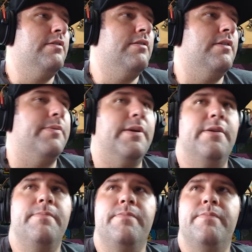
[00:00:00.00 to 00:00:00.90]
There we go.
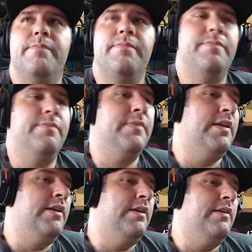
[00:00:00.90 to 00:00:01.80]

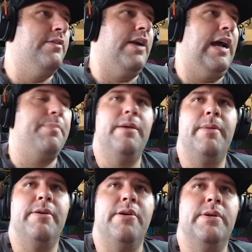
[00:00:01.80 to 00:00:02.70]
They're happy
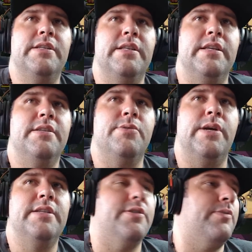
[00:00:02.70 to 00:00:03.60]
about going to this,
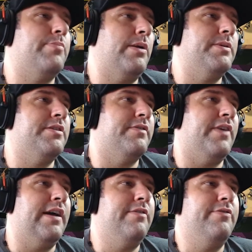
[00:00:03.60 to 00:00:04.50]
right? So they'll probably
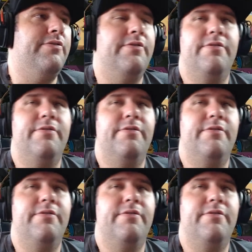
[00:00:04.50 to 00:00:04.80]
survive.